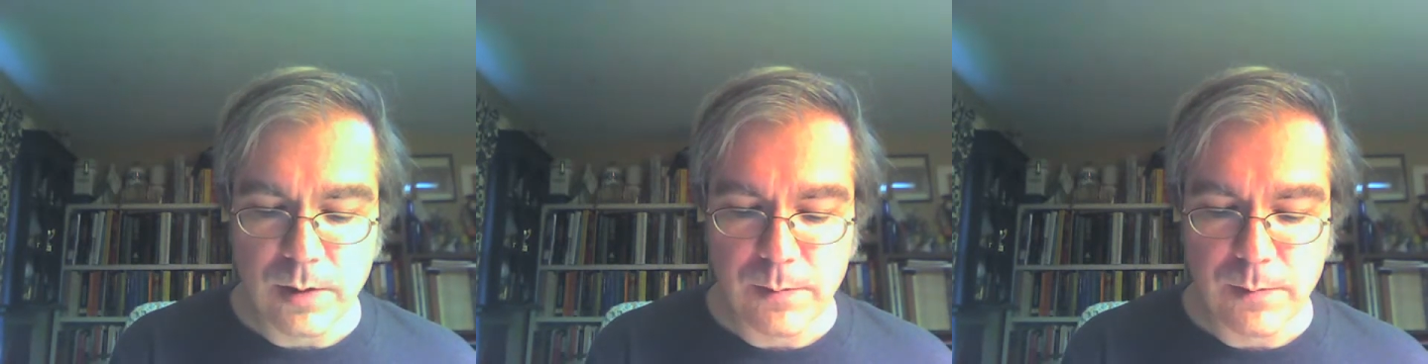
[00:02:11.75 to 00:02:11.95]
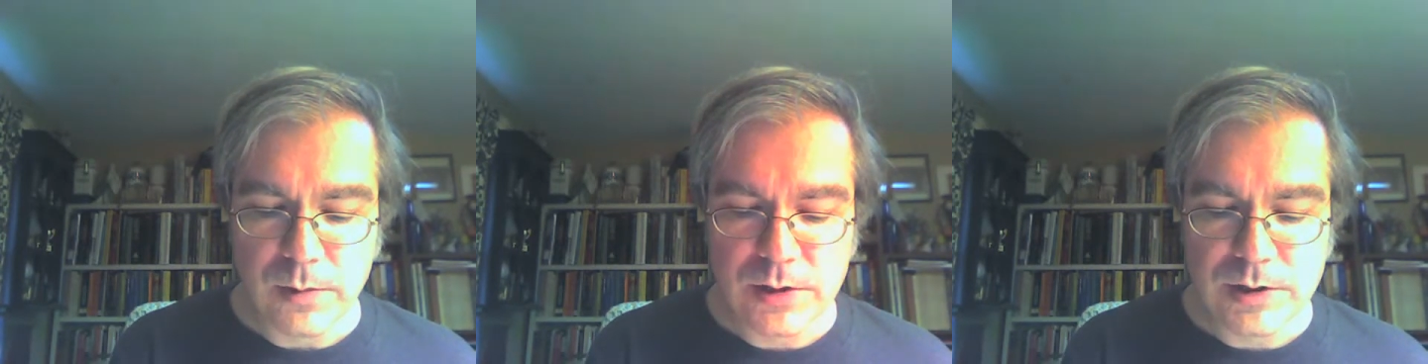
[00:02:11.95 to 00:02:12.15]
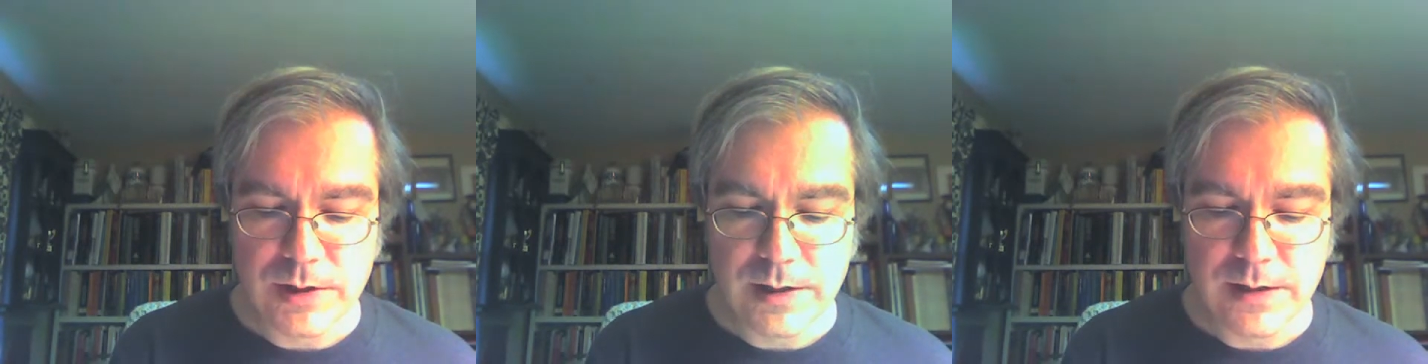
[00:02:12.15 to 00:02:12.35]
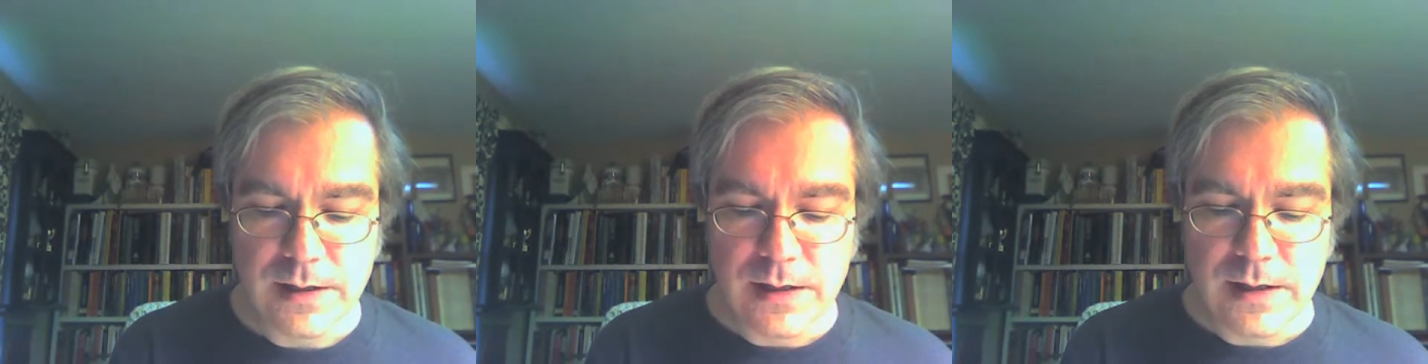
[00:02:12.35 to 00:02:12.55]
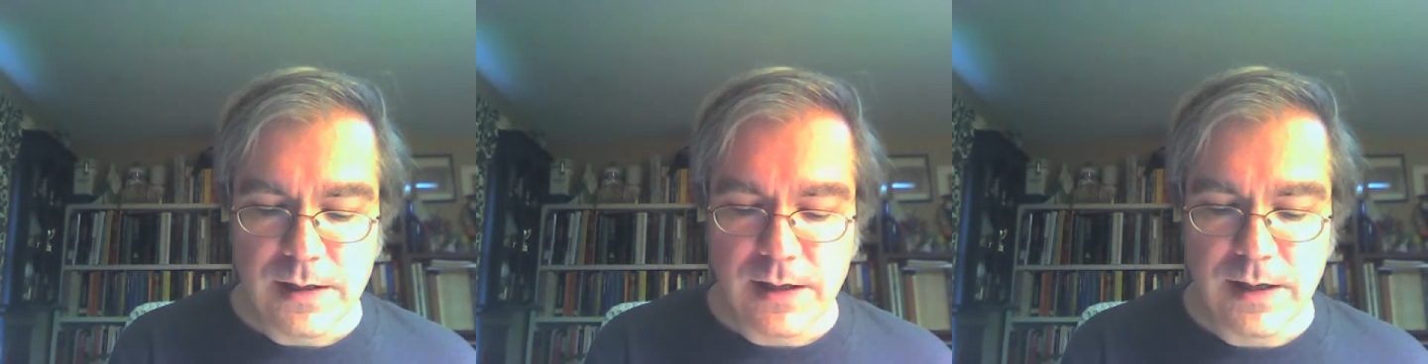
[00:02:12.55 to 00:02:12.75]
pushing
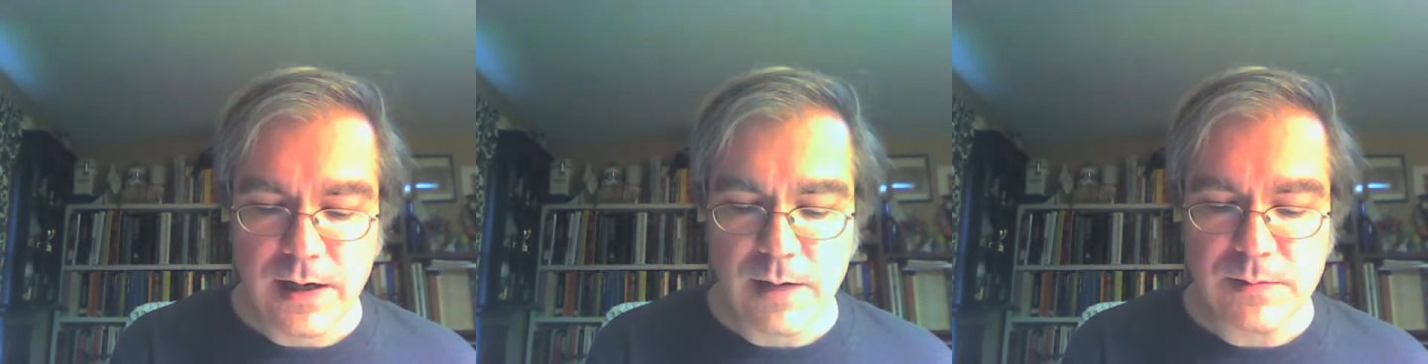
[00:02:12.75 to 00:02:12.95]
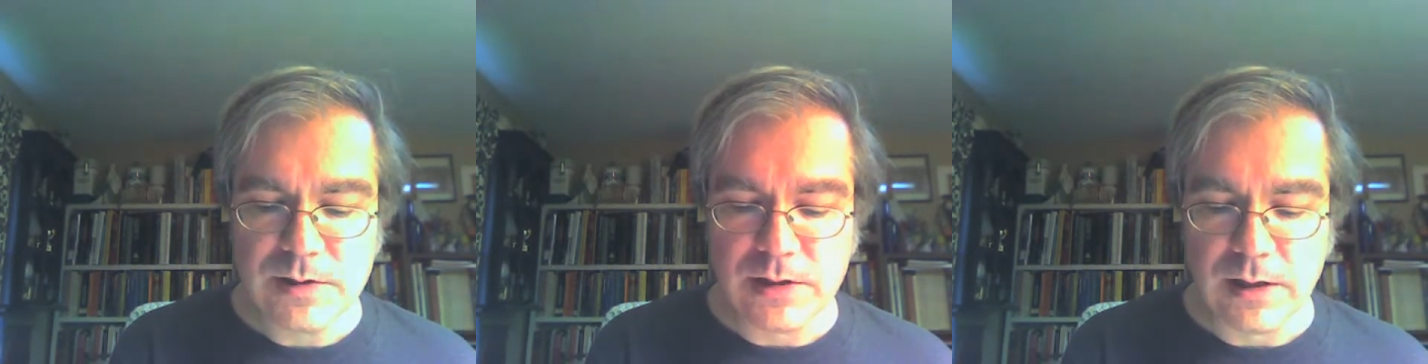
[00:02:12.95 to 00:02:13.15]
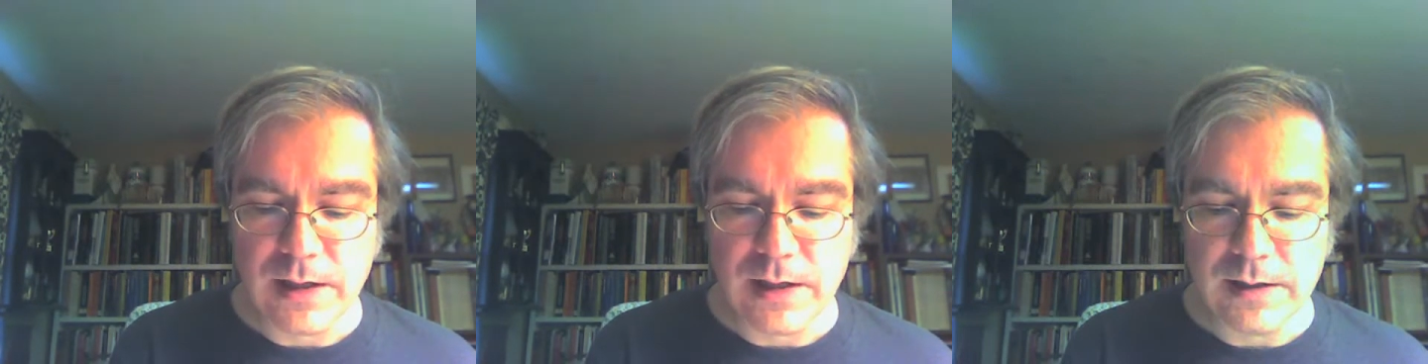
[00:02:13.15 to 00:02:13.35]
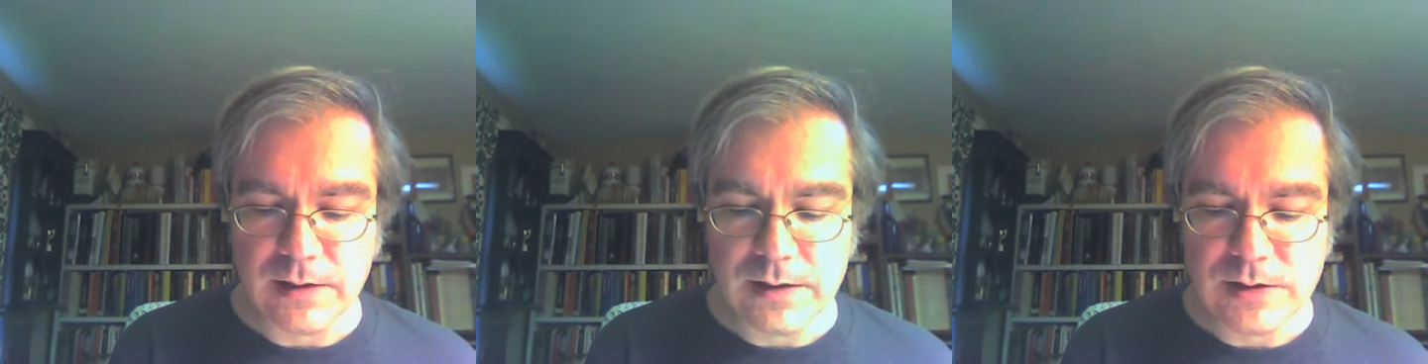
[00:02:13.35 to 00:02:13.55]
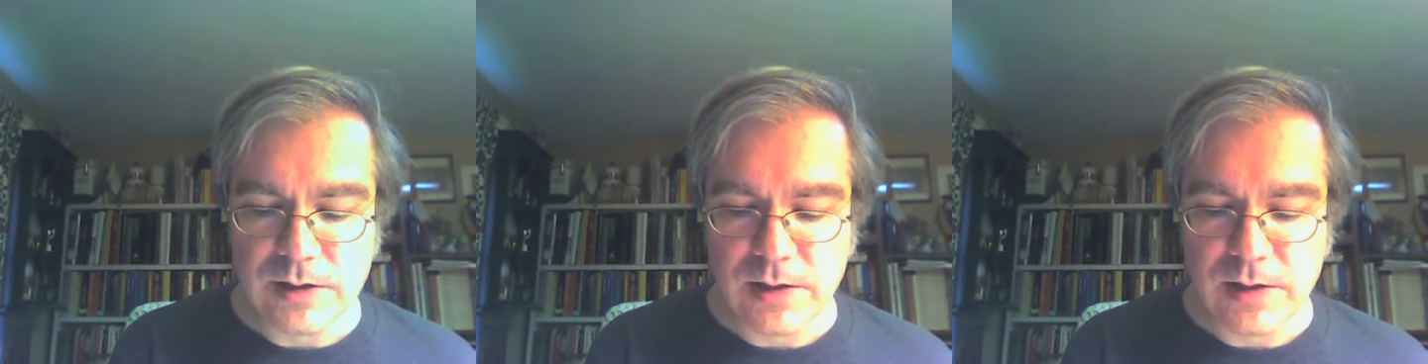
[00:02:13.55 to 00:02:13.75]
it up
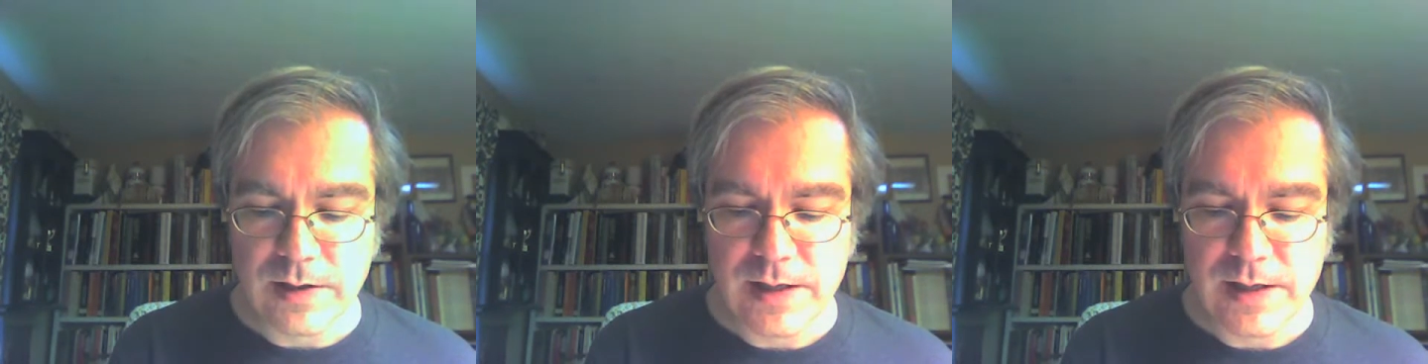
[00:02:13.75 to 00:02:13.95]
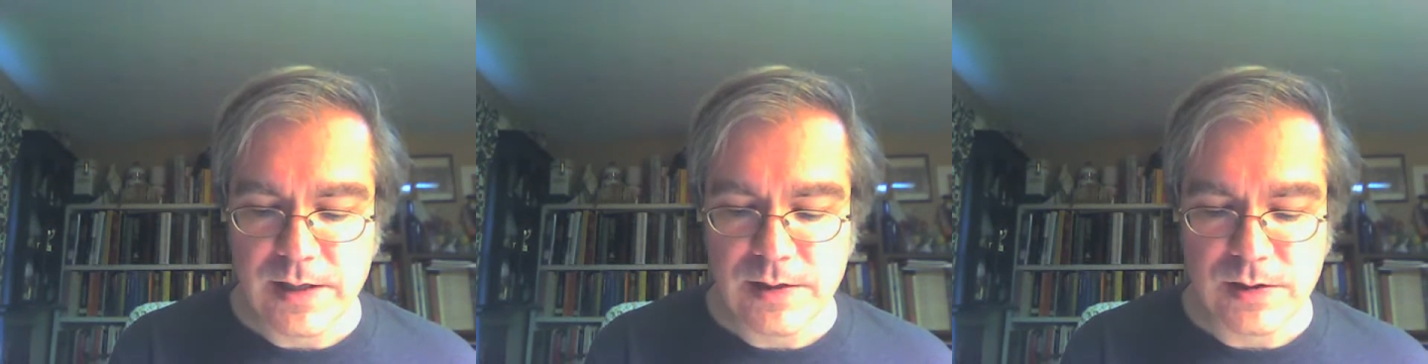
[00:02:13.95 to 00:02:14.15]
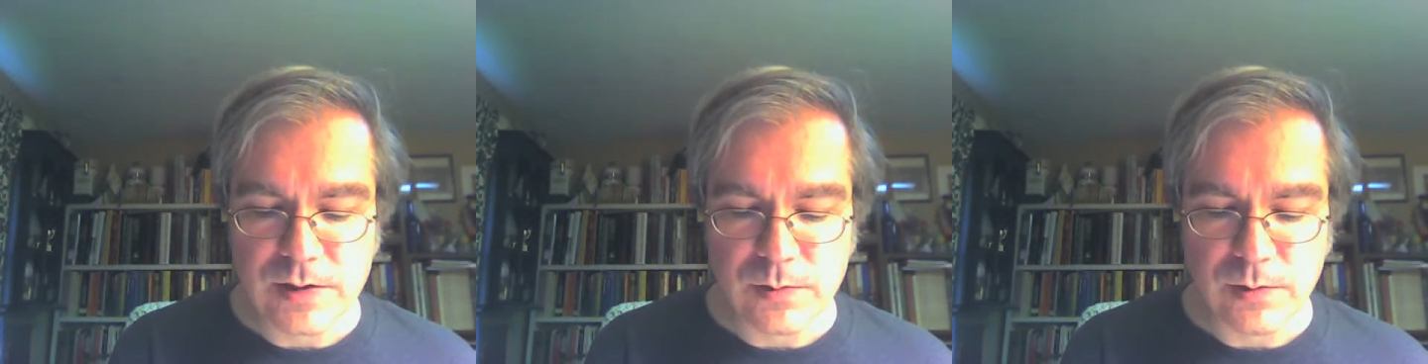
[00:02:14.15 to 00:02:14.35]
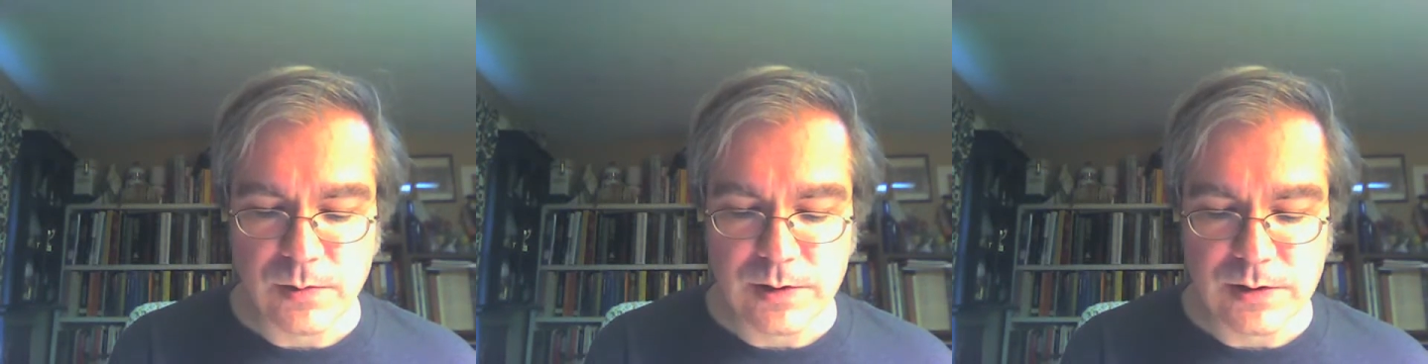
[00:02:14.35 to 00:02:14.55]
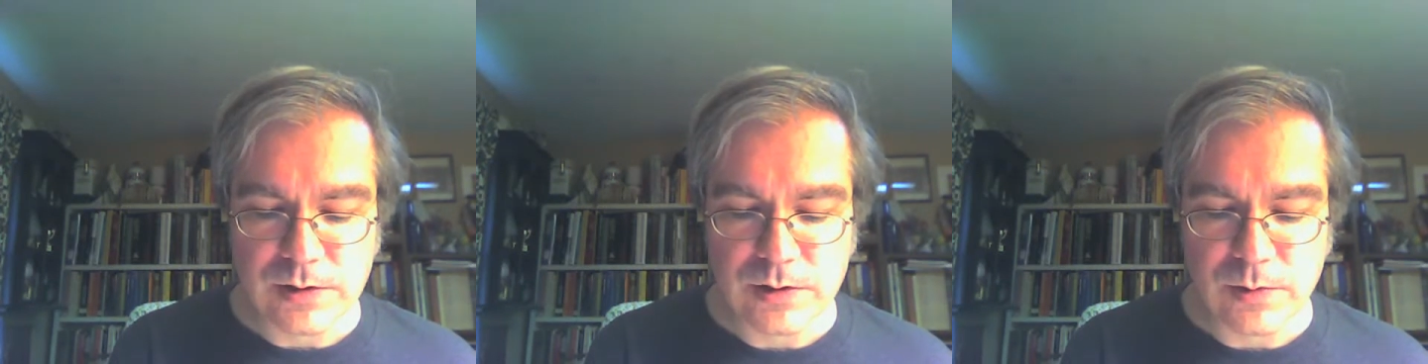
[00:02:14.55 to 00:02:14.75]
slightly so the hinges
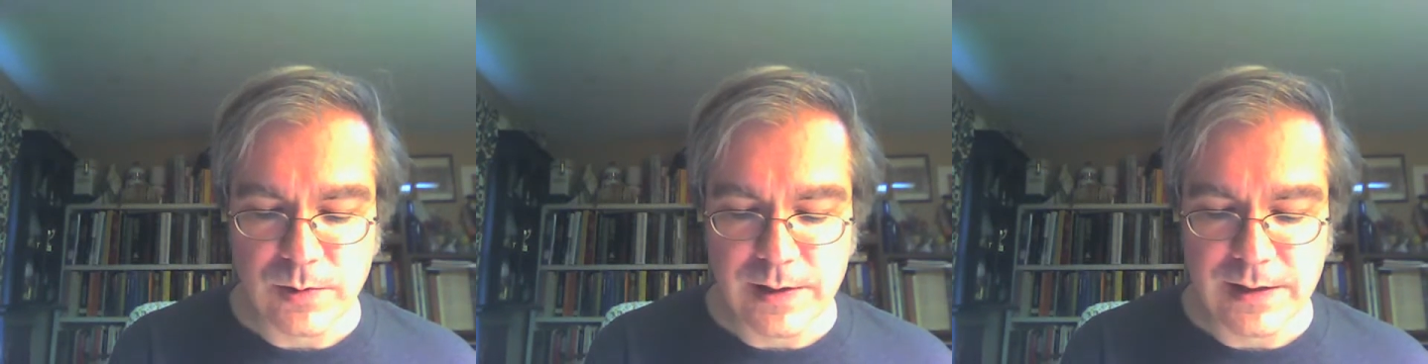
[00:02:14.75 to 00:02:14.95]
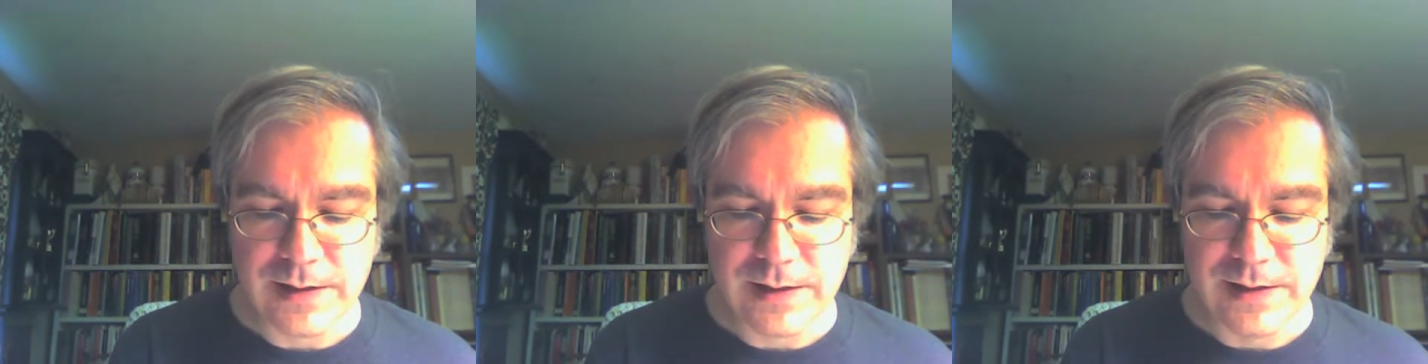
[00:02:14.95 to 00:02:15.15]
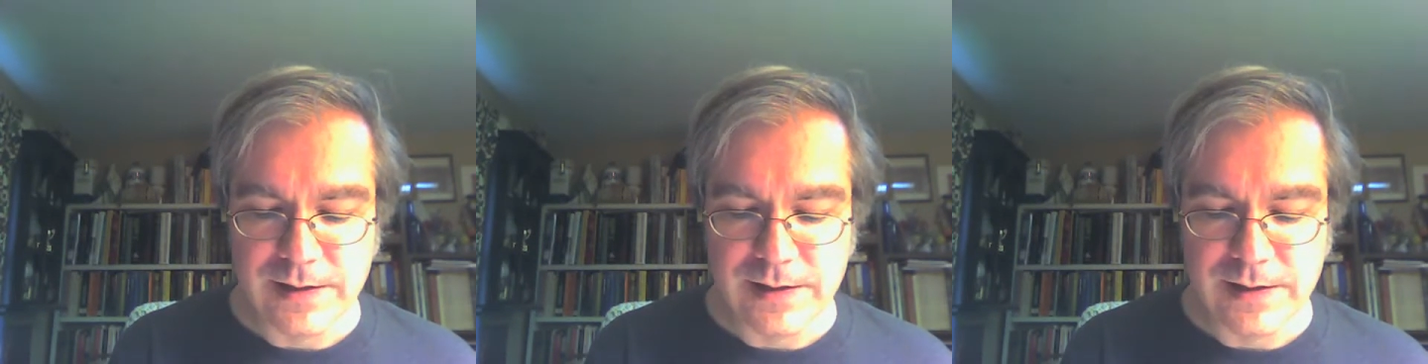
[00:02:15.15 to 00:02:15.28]
wouldn't squeak.